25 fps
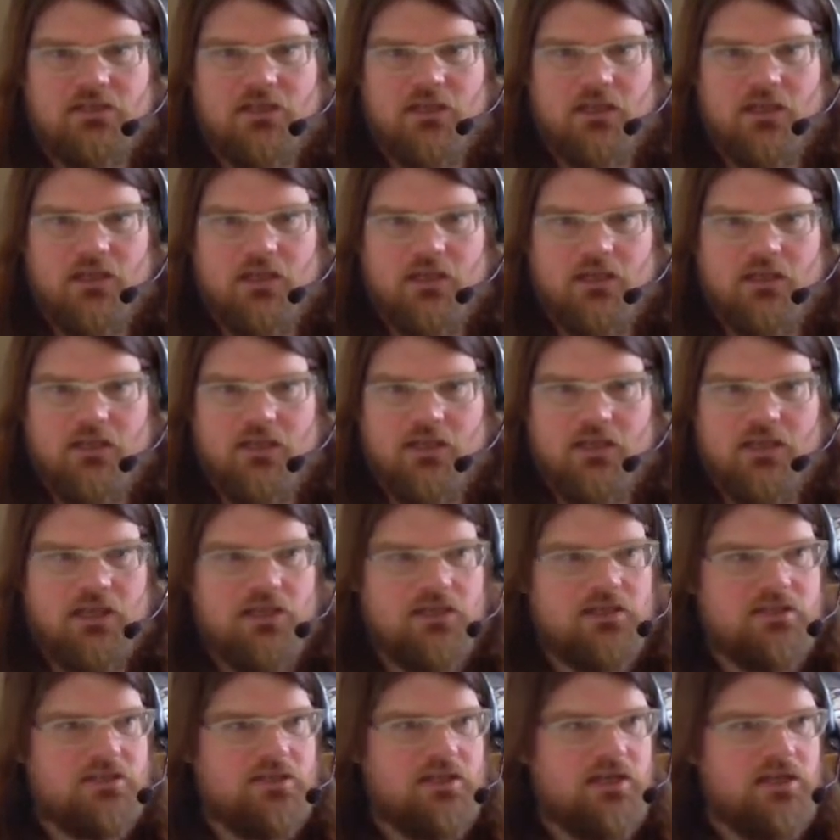the
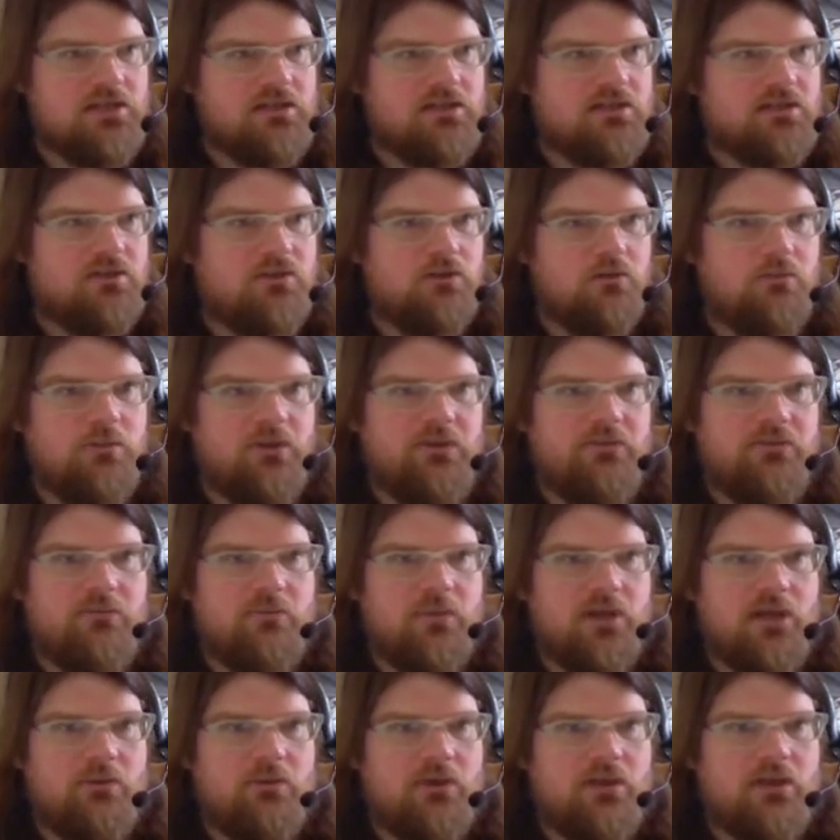internet you'll be
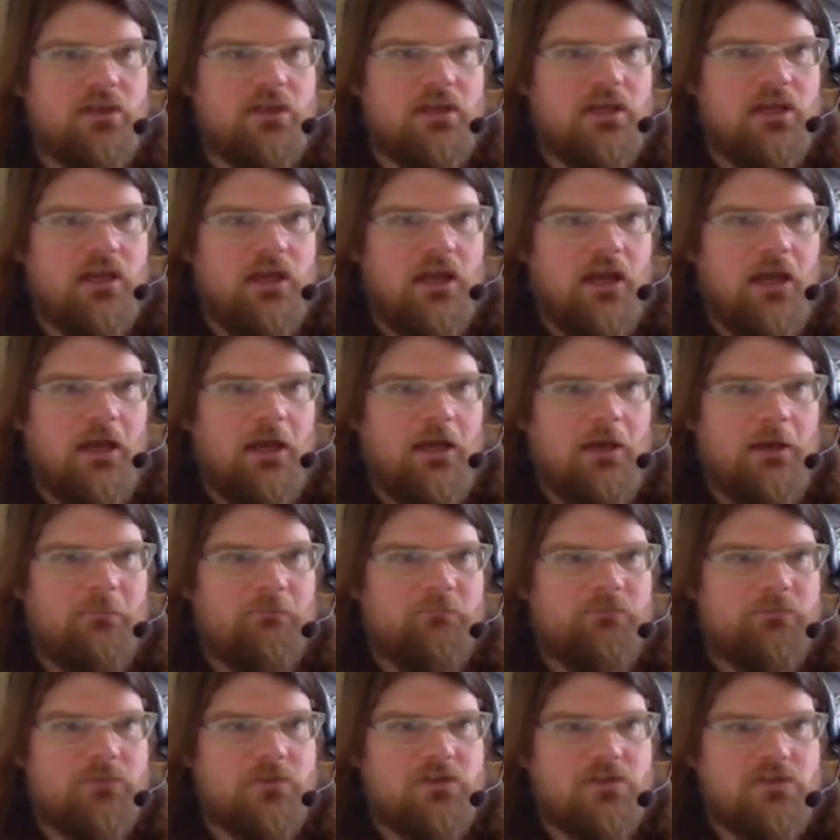familiar with.
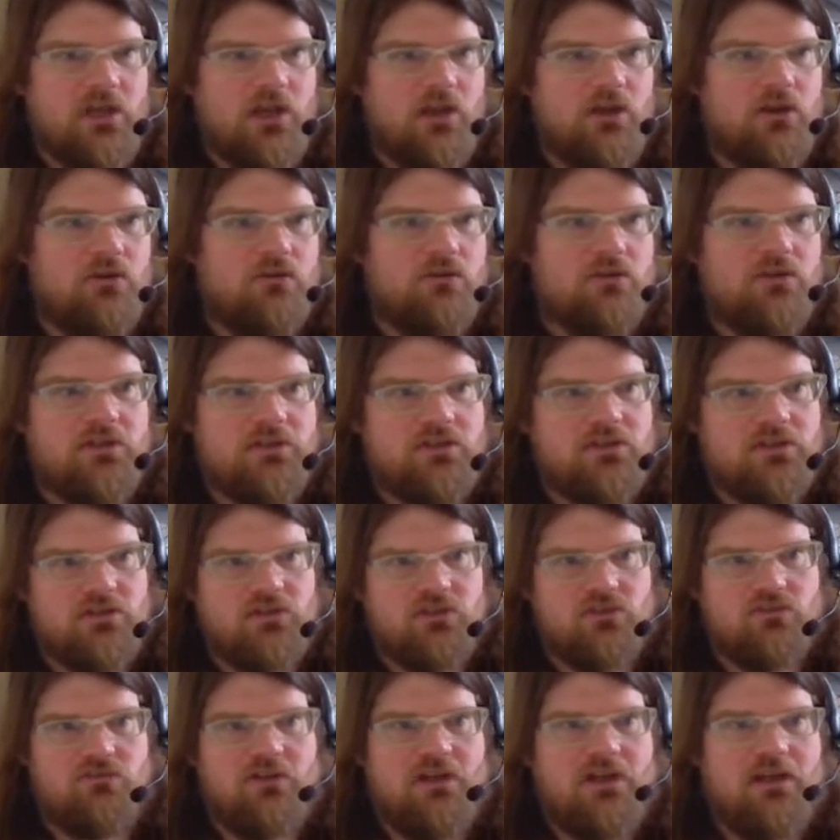So to
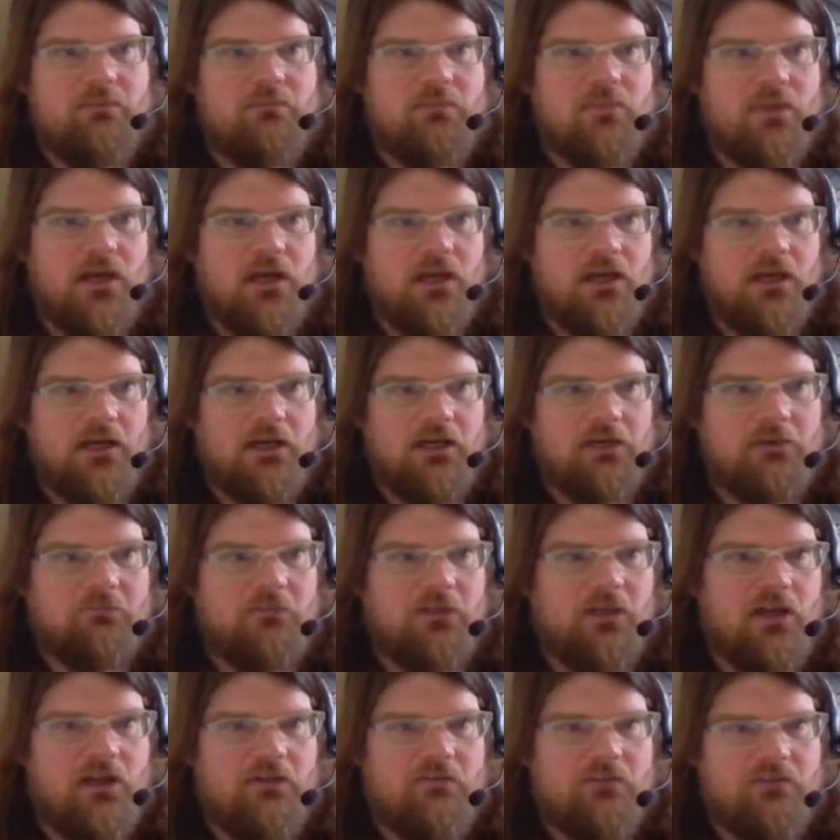stream
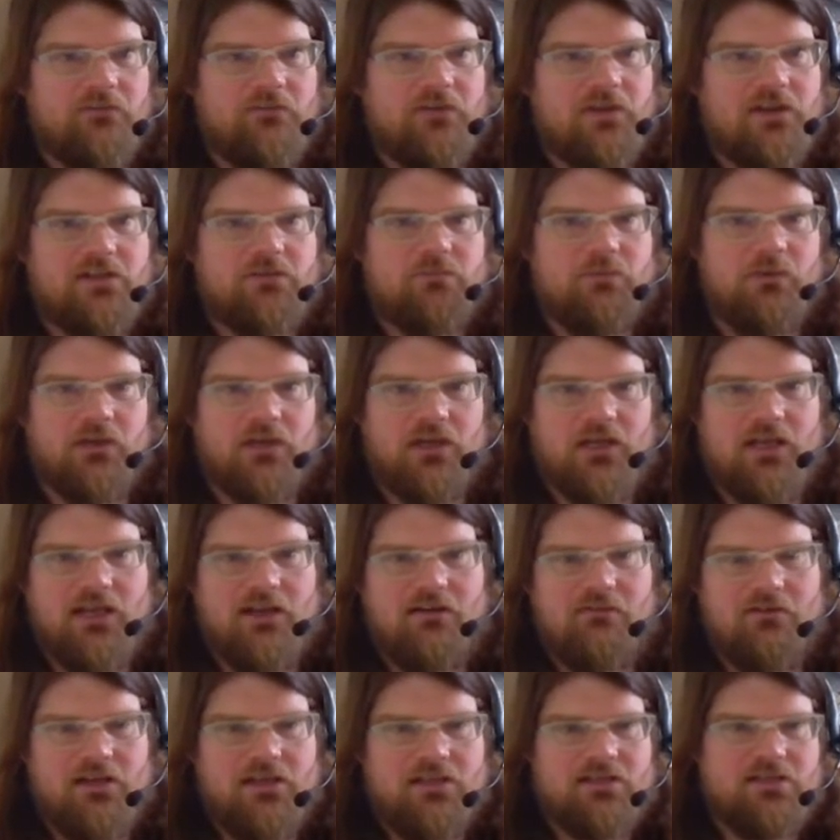live on Facebook,
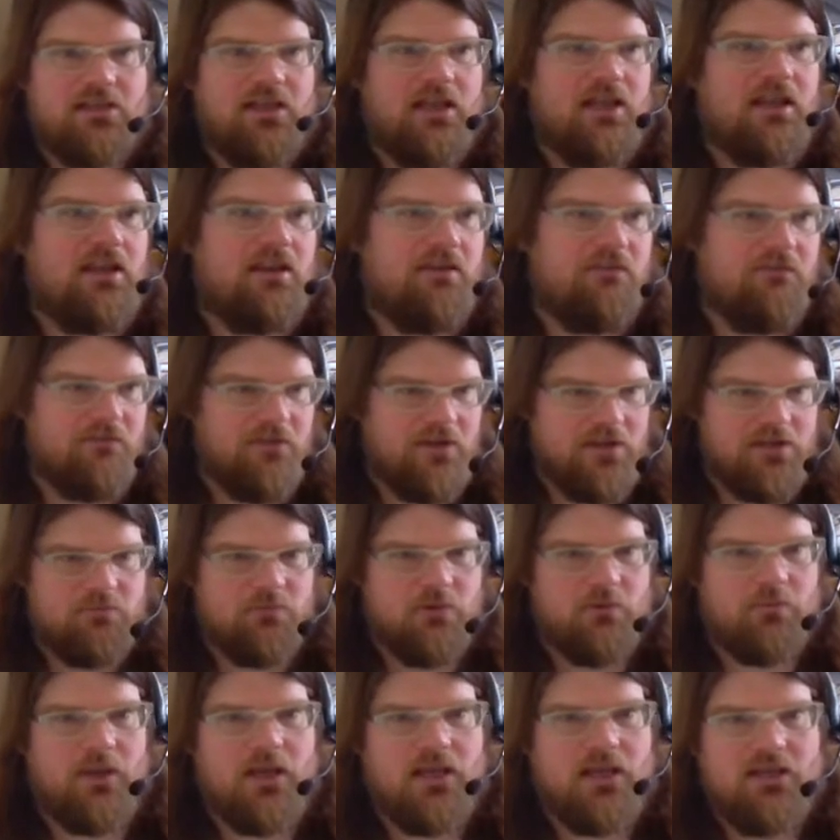here is a
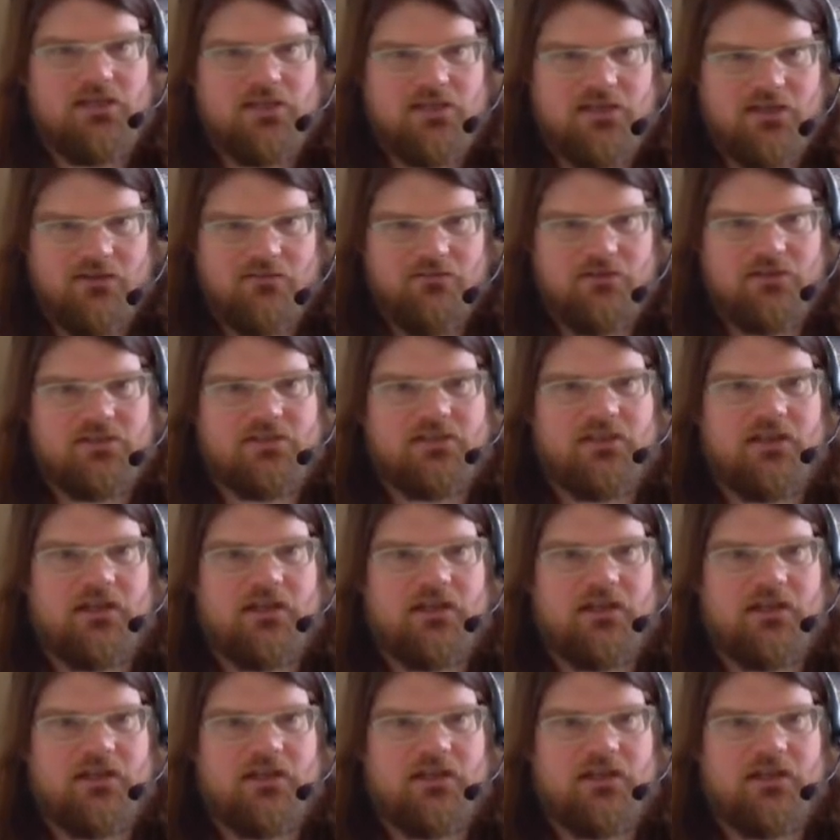Facebook page. Here is